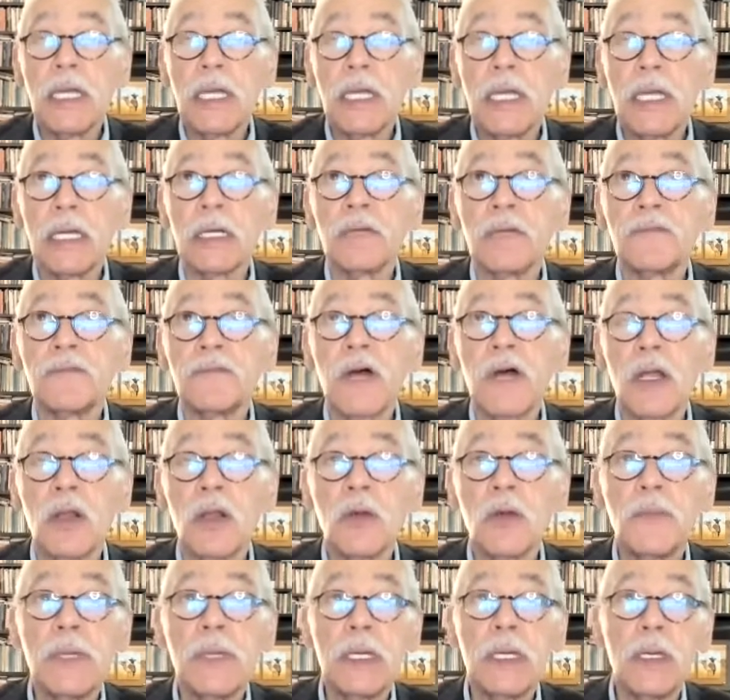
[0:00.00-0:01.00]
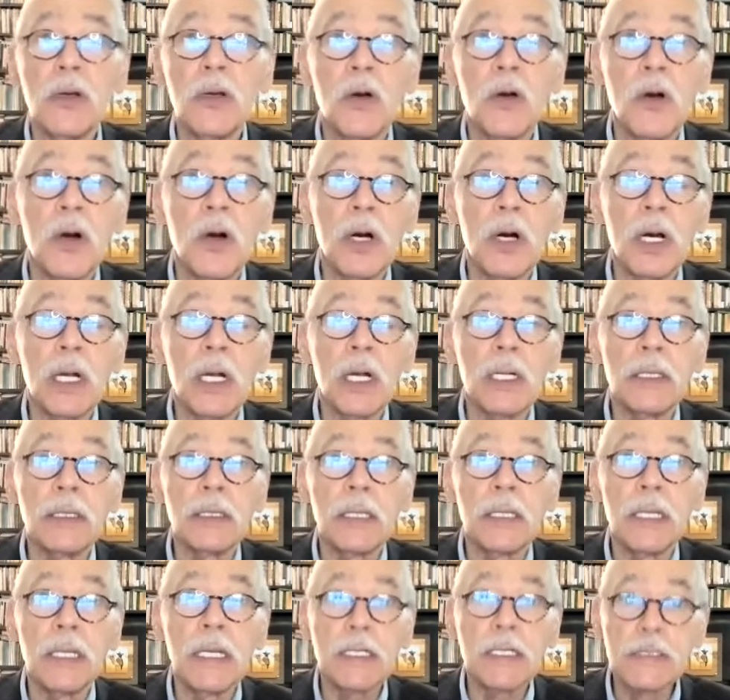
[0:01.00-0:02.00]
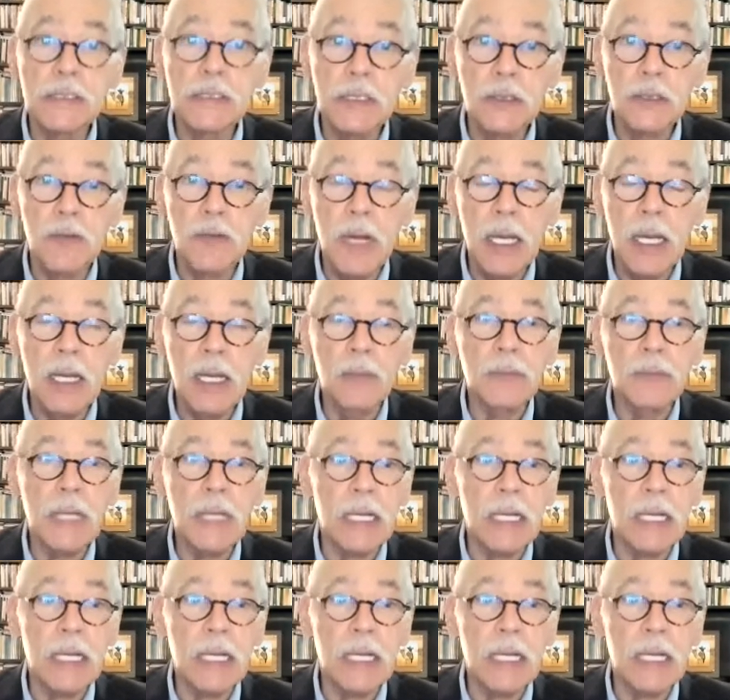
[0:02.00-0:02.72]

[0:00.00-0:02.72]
They can follow me on Instagram.